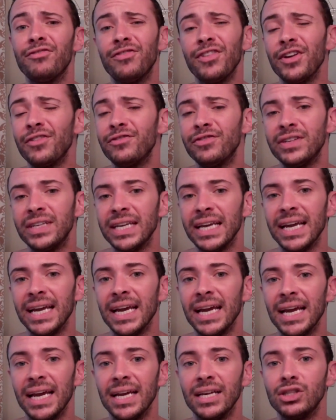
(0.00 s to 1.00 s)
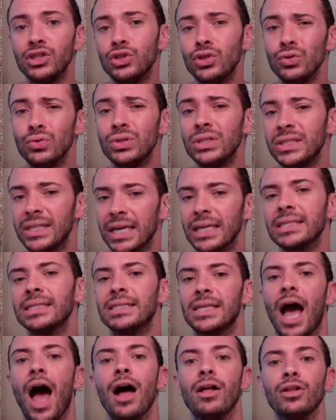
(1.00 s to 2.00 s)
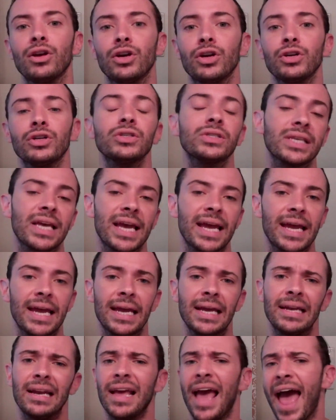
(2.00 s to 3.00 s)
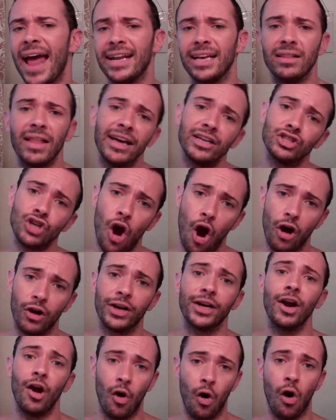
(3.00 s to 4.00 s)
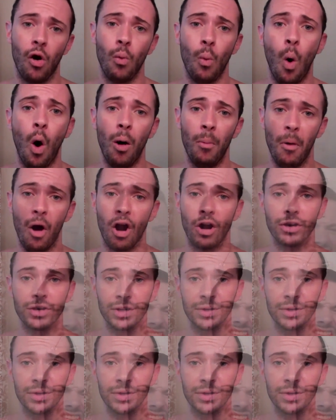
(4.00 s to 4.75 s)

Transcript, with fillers: fifty to six dollars in any like Target or Walmart.